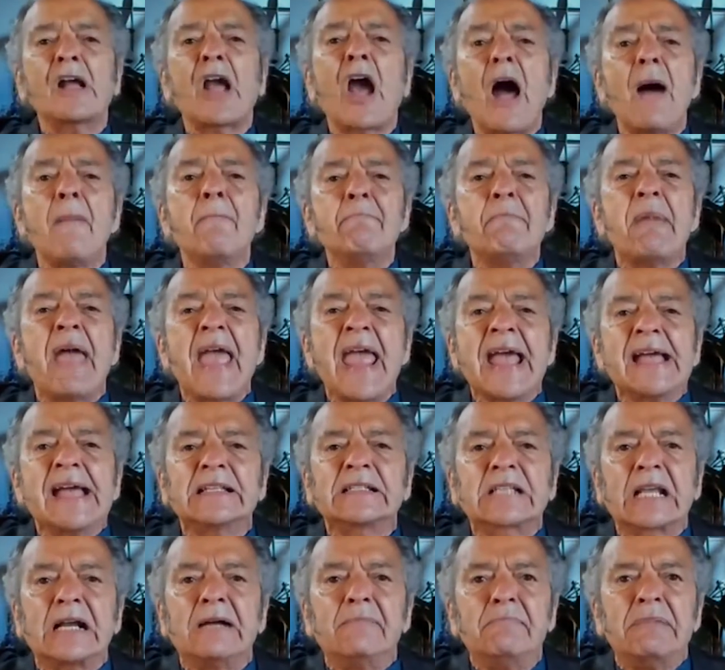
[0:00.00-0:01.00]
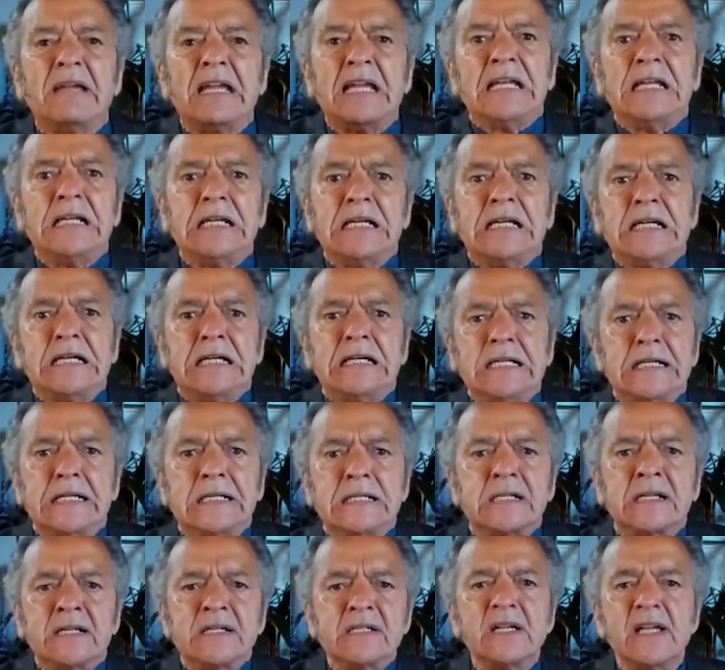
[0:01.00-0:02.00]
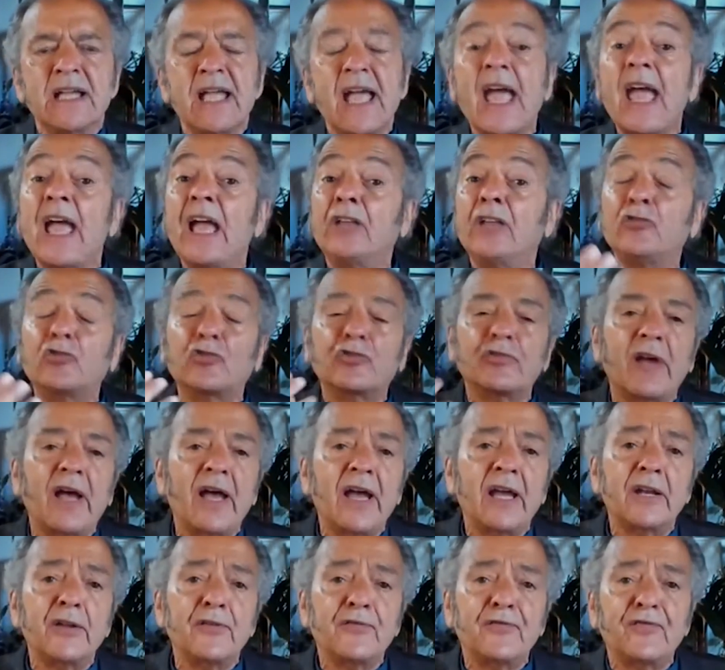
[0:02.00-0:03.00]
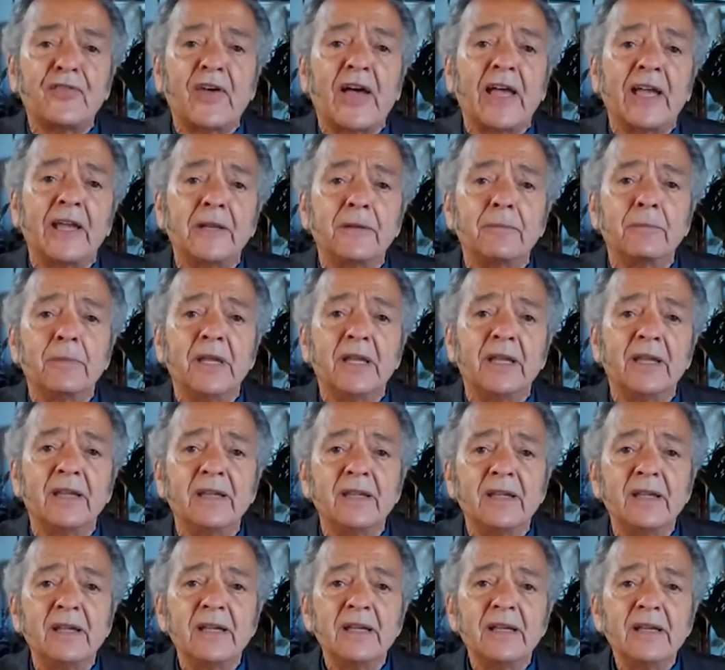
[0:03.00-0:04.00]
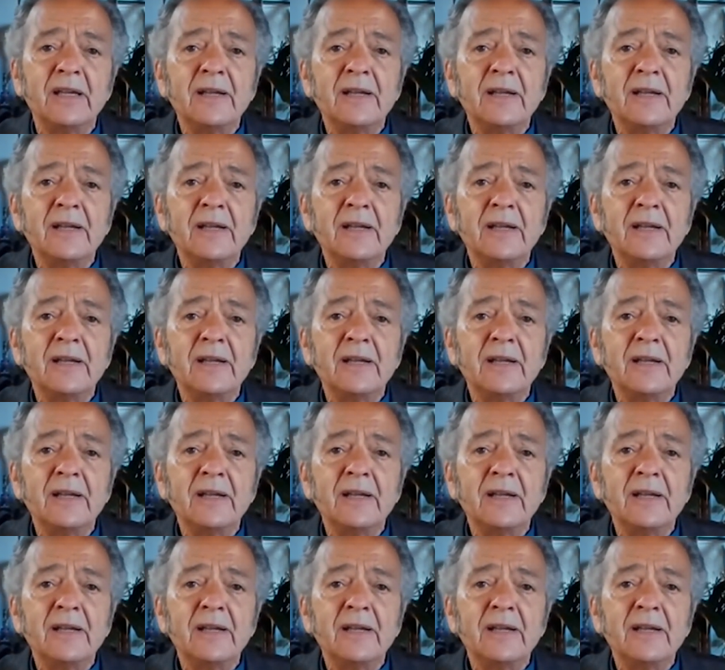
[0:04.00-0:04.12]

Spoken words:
Come man to man and try to fight me.